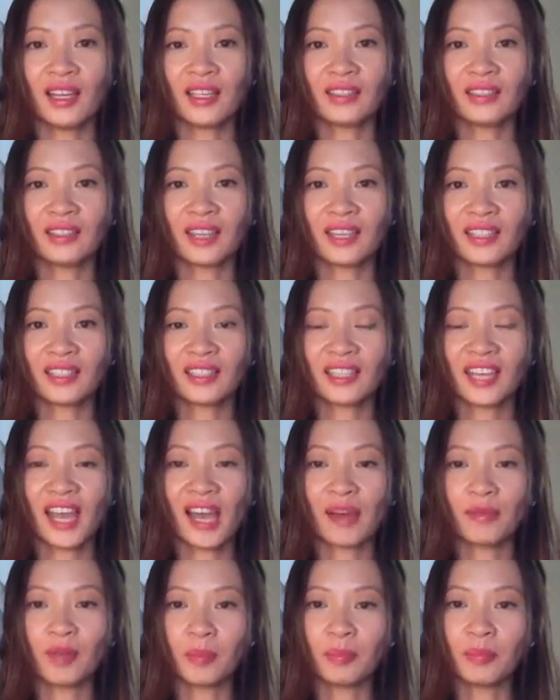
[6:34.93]
doesn't
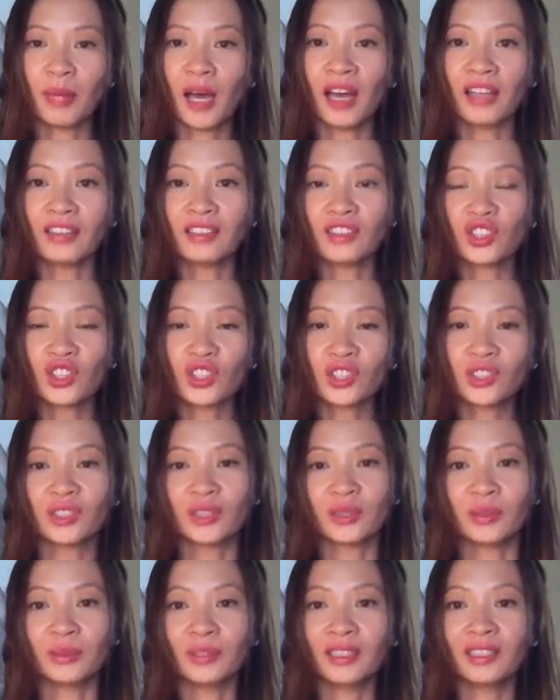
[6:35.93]
have a punch
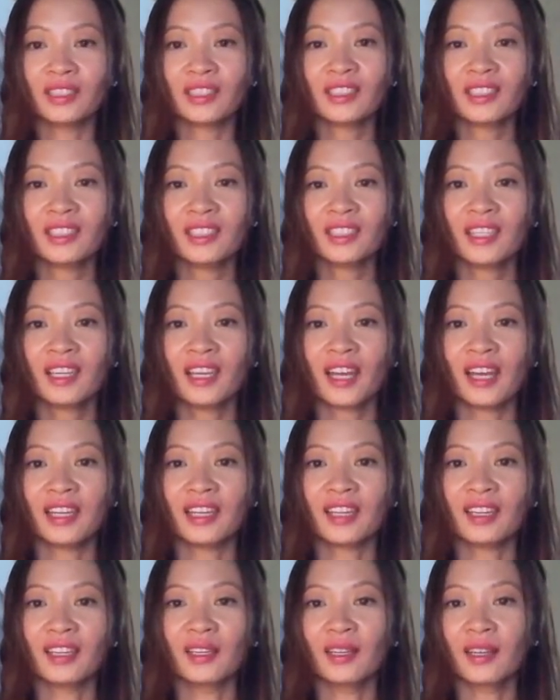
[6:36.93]
to it,
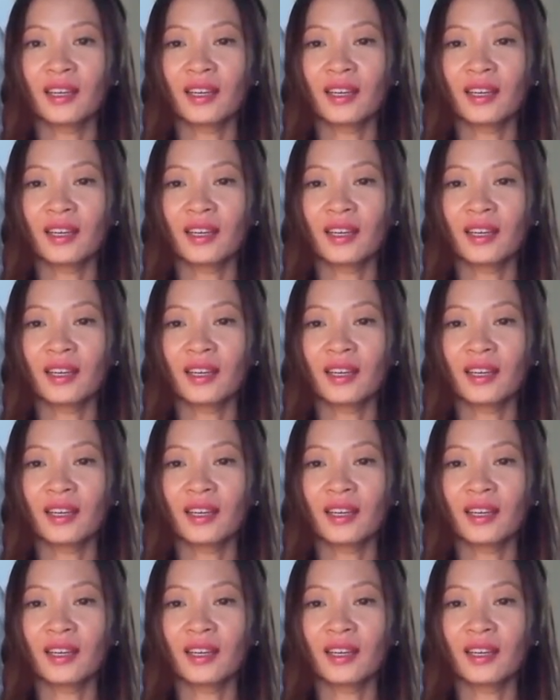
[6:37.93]
and